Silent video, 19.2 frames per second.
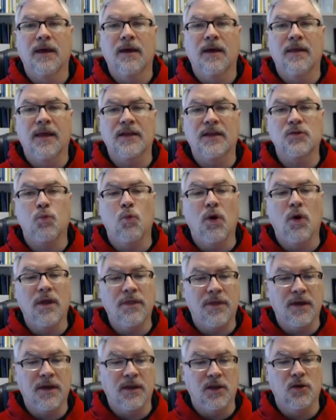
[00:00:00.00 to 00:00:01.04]
That's one
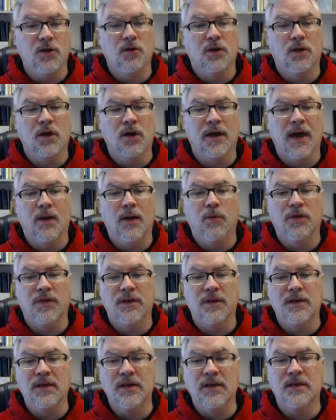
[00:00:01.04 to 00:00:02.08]
thing that you can look at with the
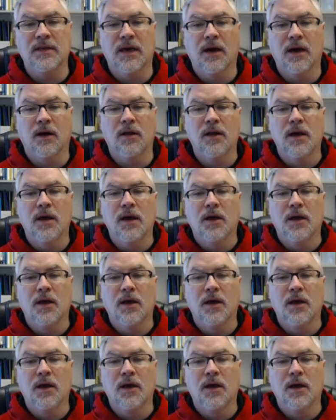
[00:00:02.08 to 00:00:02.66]
detail.